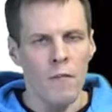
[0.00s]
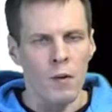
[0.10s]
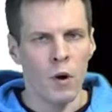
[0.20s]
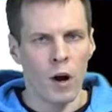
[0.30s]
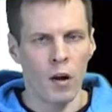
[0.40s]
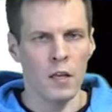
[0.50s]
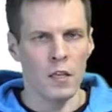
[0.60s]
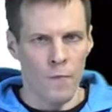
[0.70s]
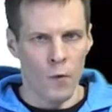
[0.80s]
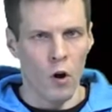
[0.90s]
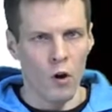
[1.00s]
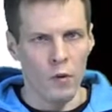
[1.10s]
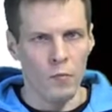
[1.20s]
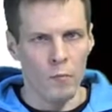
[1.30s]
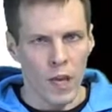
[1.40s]
model is
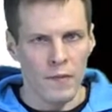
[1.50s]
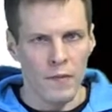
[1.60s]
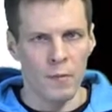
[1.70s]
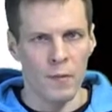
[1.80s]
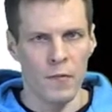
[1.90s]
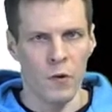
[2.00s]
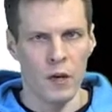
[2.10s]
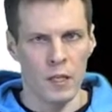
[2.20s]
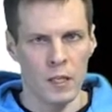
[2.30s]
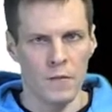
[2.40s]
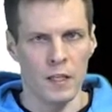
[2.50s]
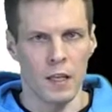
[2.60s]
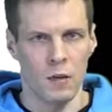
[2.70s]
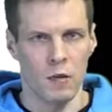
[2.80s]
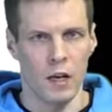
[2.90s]
wrong even before it is
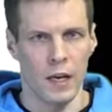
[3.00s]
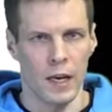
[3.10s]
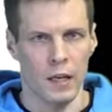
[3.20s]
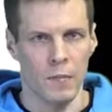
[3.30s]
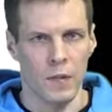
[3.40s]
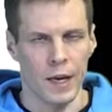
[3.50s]
fitted to the data.